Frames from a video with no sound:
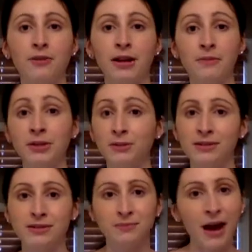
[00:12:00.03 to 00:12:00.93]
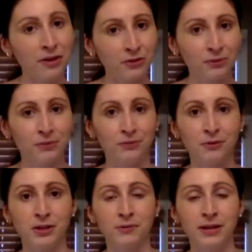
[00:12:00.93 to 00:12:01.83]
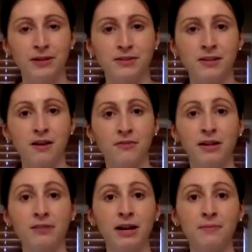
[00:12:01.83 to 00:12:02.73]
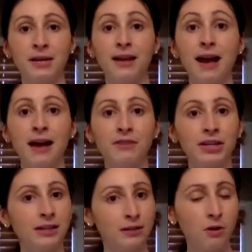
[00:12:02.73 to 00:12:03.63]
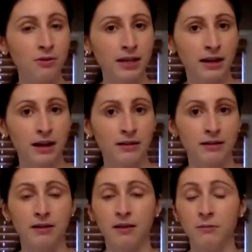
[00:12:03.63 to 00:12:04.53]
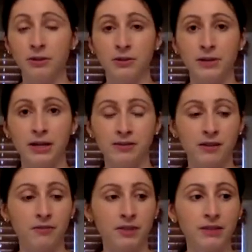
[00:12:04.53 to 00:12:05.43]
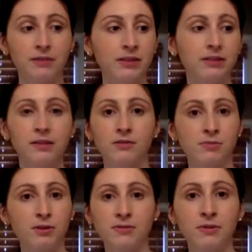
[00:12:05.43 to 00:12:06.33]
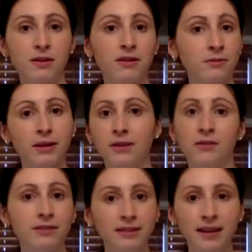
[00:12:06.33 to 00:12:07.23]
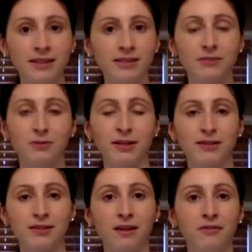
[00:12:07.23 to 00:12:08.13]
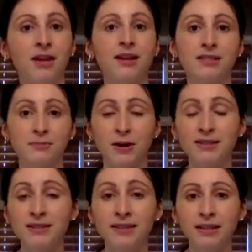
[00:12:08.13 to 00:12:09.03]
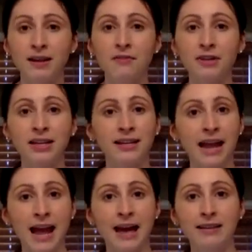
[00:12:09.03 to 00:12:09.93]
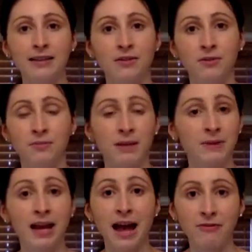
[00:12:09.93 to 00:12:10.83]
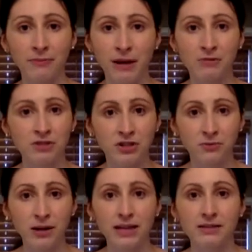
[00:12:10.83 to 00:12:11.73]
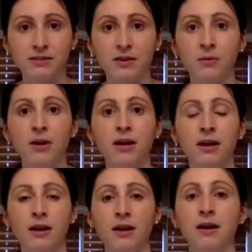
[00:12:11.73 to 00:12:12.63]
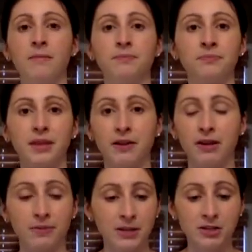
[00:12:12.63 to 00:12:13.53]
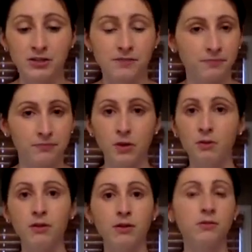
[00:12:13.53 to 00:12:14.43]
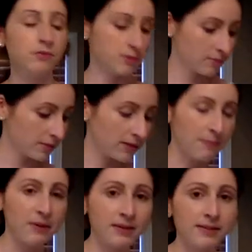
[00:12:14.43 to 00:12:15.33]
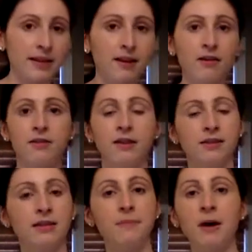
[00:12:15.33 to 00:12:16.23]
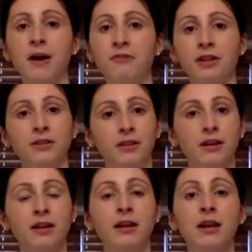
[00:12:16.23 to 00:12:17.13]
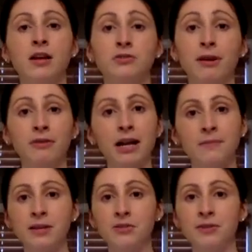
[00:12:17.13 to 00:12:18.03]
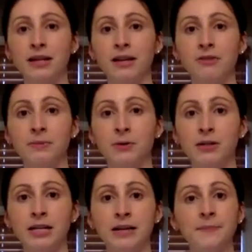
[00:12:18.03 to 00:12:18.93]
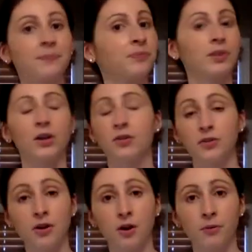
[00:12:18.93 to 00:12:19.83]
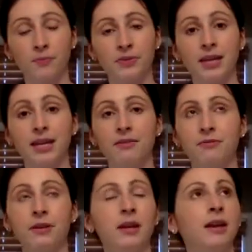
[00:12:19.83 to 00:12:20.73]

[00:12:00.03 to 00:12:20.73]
recommend going to the bathroom before you weigh yourself, and I recommend not having any clothing on when you weigh yourself. Even, sports bra and underwear, you don't need that stuff to weigh yourself. Surprisingly enough, it can add, maybe a half a pound to your weight. So I recommend just no clothes, step on the scale, step off, and you're good. Do I recommend doing it every morning? No. If